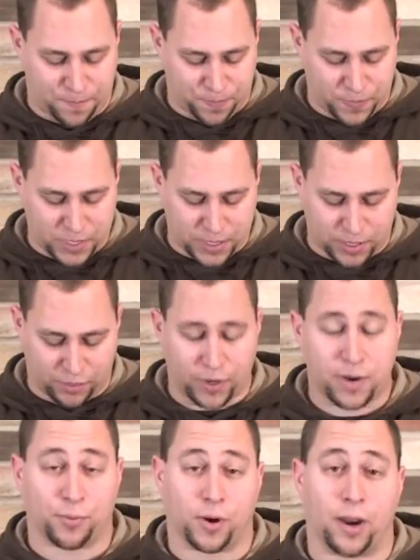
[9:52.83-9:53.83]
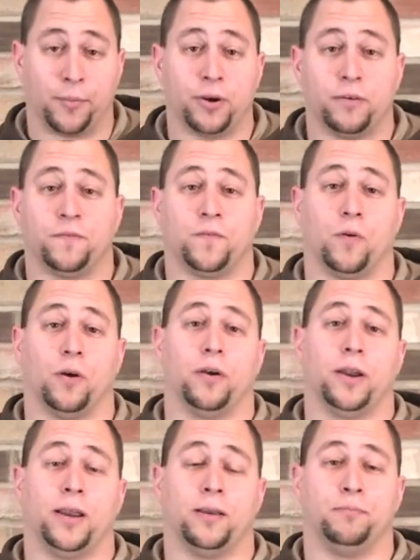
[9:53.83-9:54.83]
this is a great primer
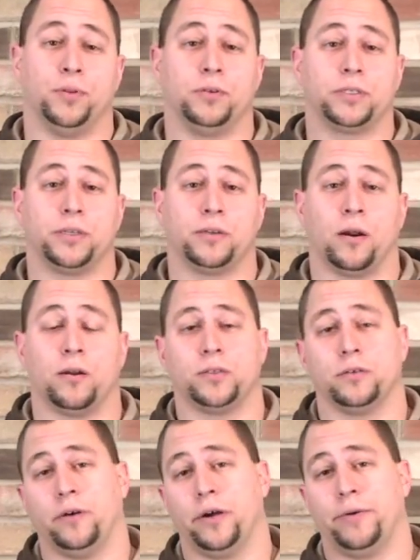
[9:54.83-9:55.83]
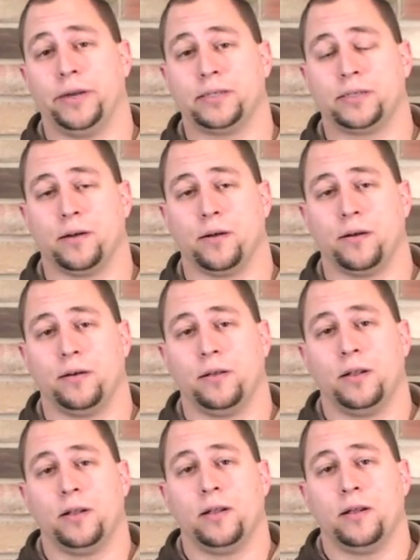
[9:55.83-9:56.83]
for blues guitar. It's a great way to start.
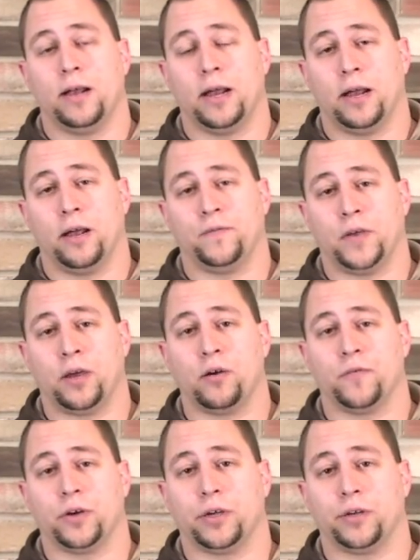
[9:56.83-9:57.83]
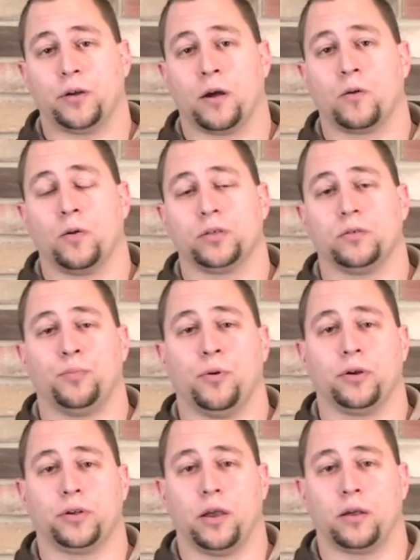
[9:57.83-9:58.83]
If you head over to
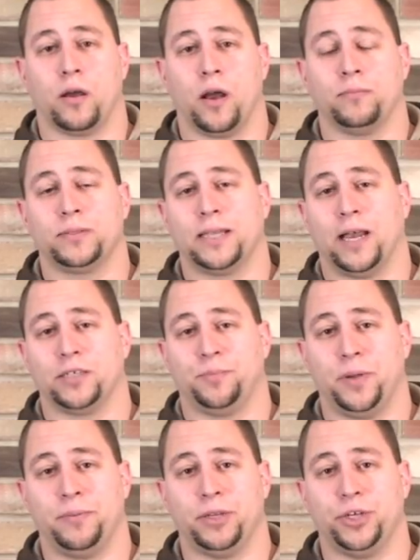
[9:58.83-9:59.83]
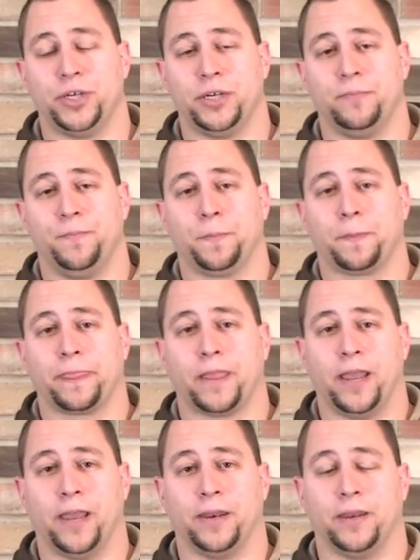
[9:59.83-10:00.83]
guitarcoursereport.com/BBG,
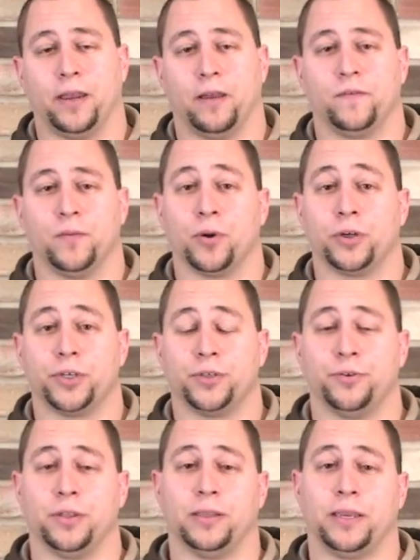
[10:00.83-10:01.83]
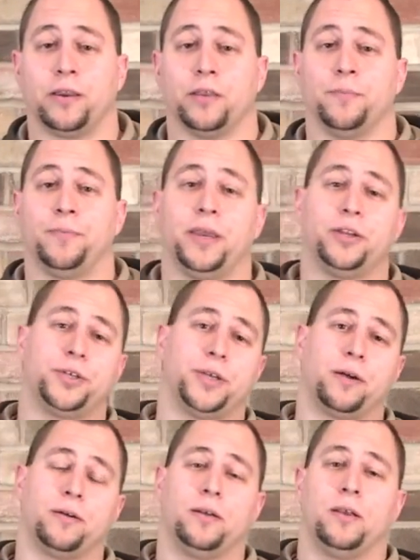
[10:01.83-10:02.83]
and if you purchase through the link on the page there,